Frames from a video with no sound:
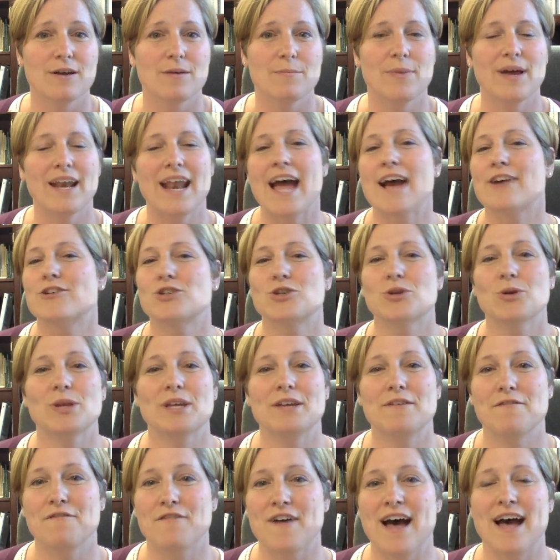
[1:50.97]
but actually
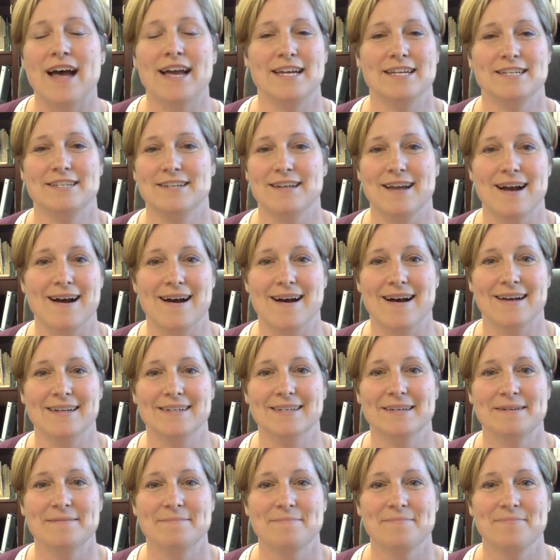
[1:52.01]
find God.